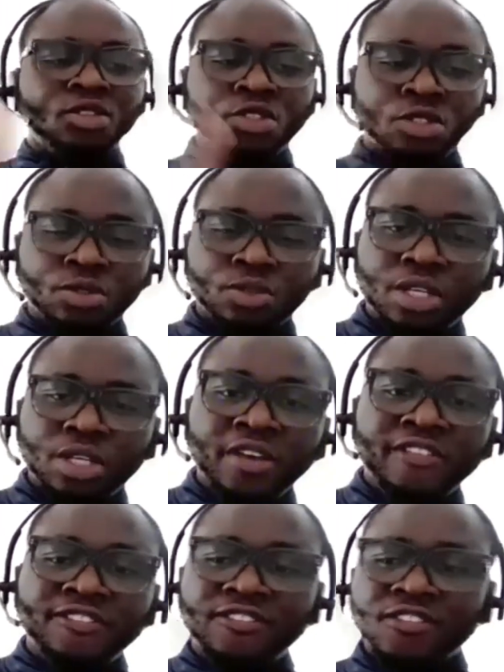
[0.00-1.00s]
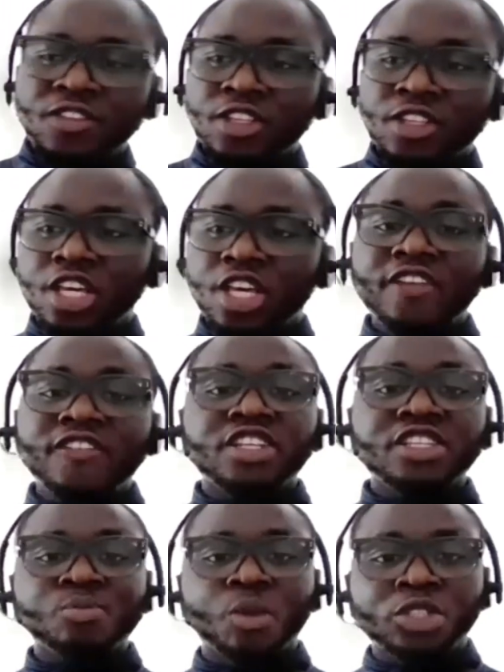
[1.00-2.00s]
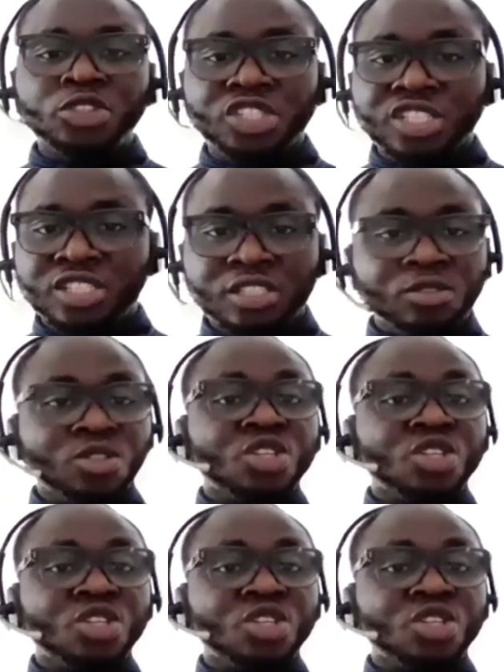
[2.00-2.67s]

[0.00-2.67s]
you if it is moderate,